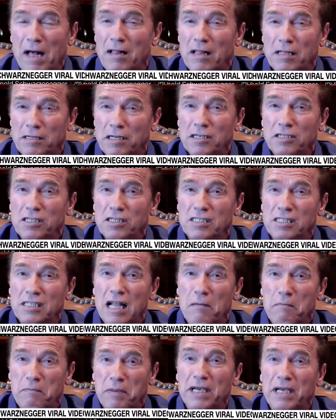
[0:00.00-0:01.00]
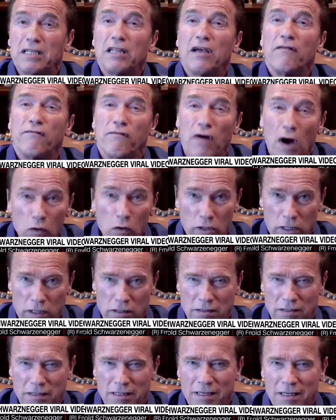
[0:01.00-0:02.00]
where politicians now pick their
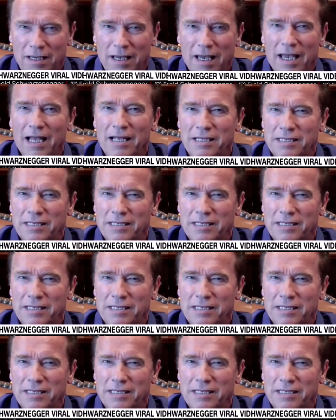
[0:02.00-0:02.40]
voters